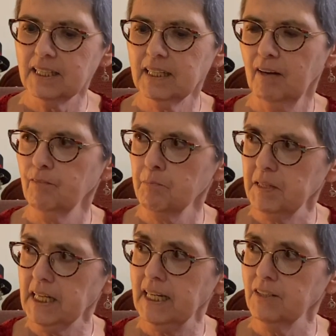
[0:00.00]
and he'd have the
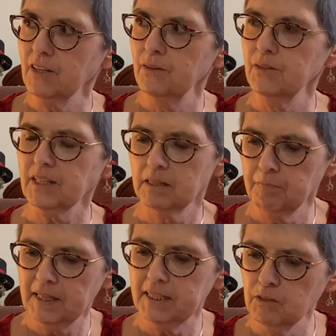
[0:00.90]
potatoes and
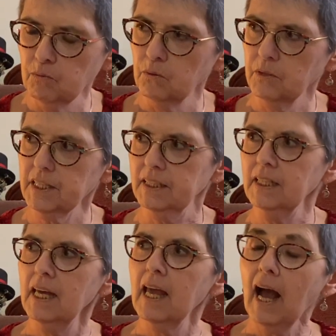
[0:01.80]
a bucket of
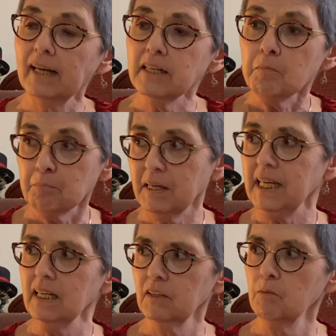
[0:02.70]
water and he'd
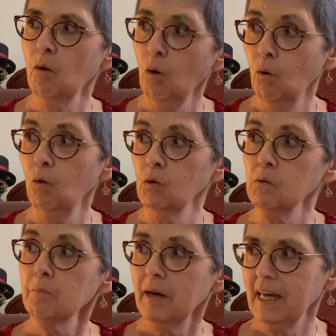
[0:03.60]
peel them
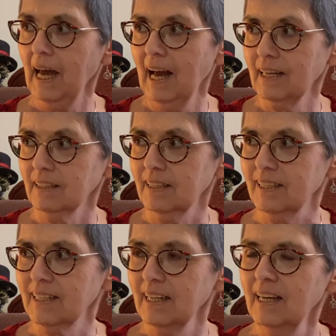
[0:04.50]
all by
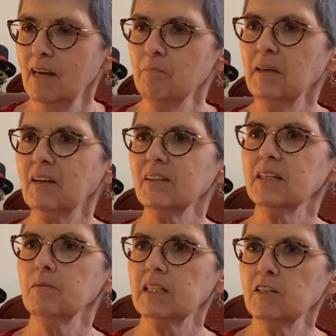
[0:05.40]
hand,
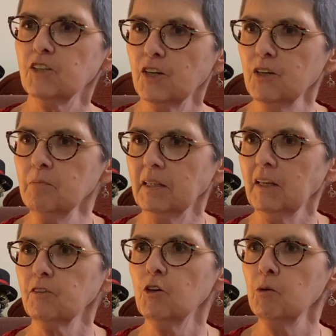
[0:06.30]
because he was
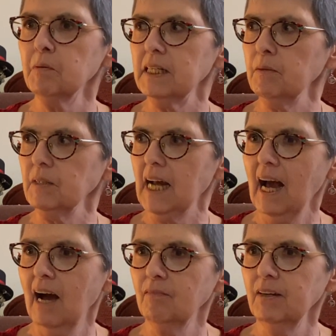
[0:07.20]
determined that nobody would
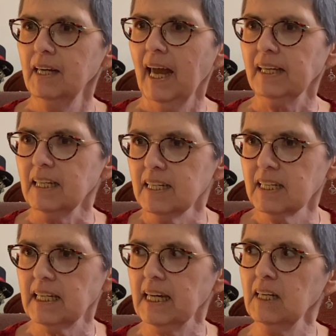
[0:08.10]
have any
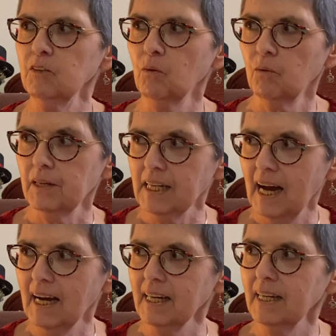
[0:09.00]
skin or an
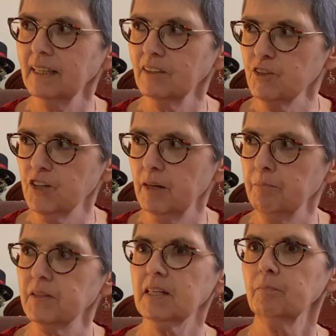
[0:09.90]
eye in the
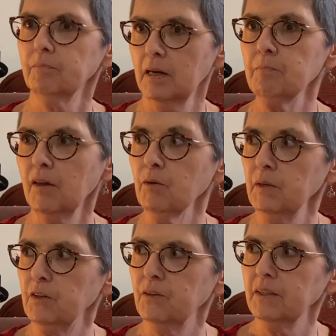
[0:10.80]
chips that my mother
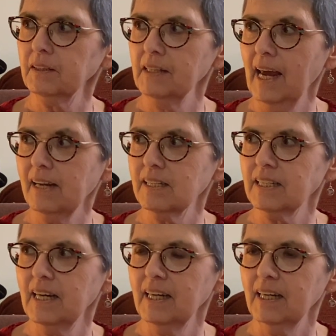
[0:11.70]
would cook the
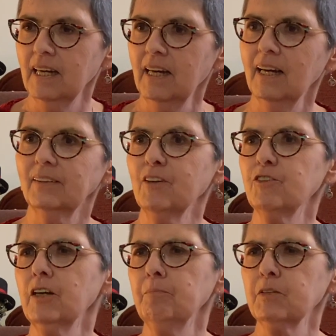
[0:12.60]
next day. And the
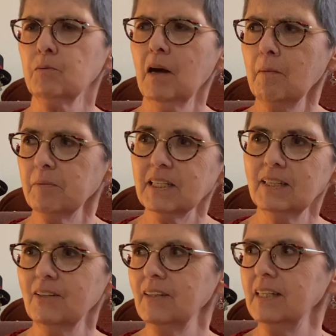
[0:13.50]
chips were
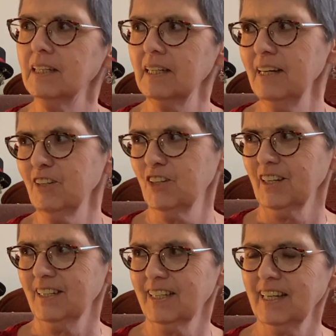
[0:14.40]
absolutely
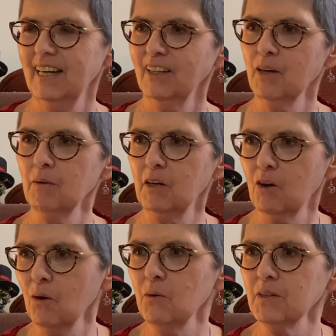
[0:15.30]
delicious. They were
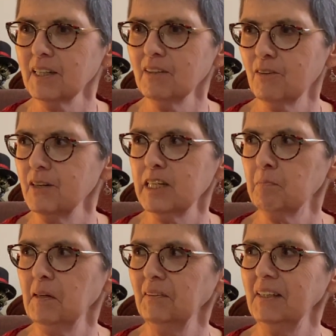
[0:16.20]
golden,
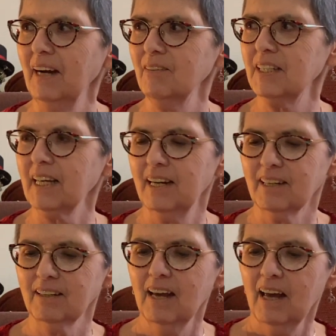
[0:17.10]
crispy on the
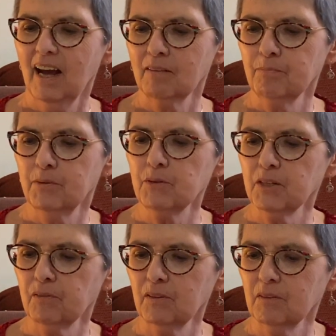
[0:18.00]
outside and
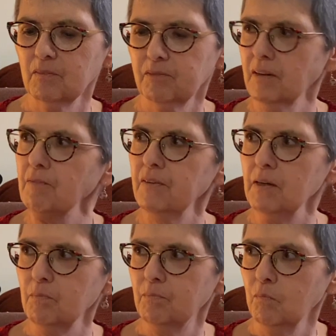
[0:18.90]
beautiful,
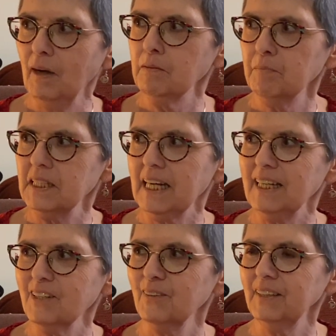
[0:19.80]
fluffy white
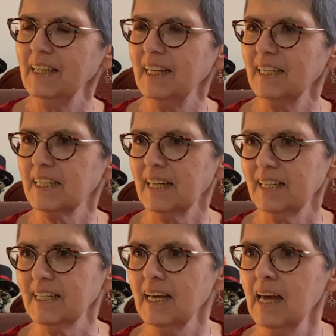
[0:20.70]
potato on the
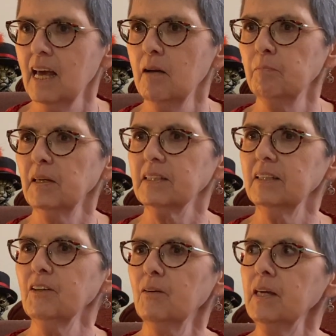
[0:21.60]
inside.
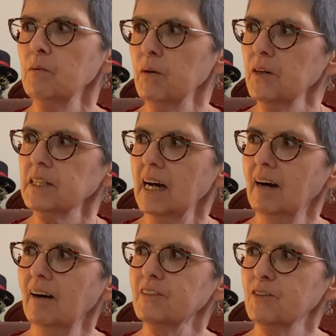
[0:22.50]
But, you know, he worked
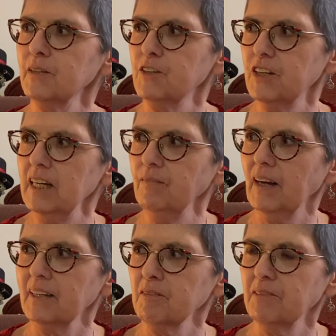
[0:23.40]
hard to achieve that